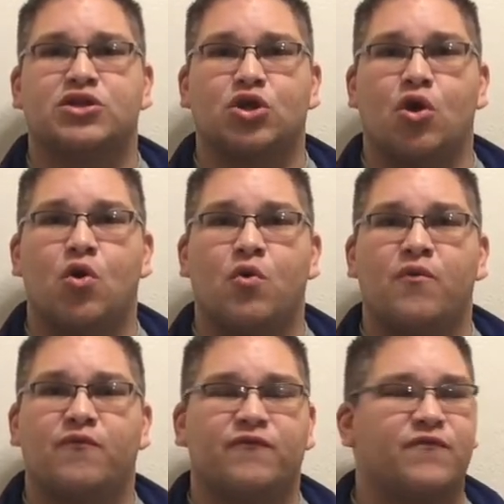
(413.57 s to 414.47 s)
to
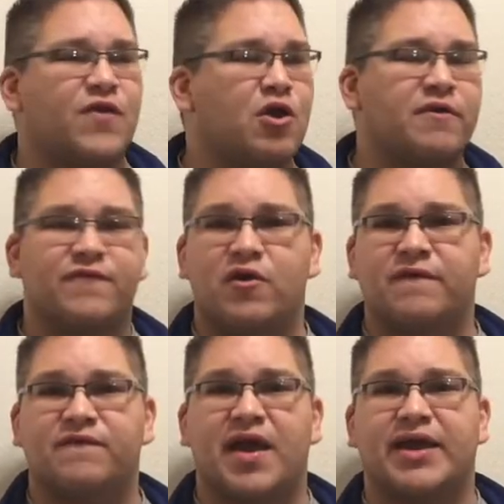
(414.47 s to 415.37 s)
go very,
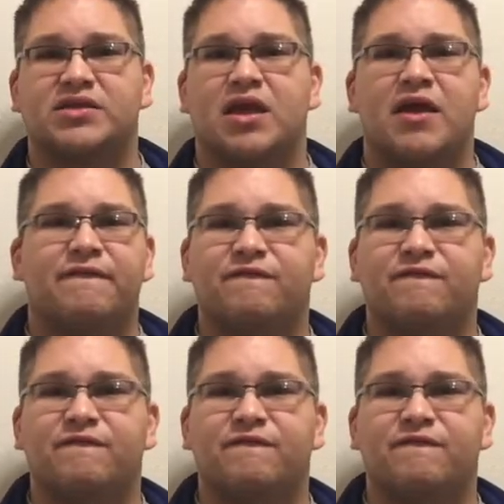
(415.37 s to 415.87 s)
very fast,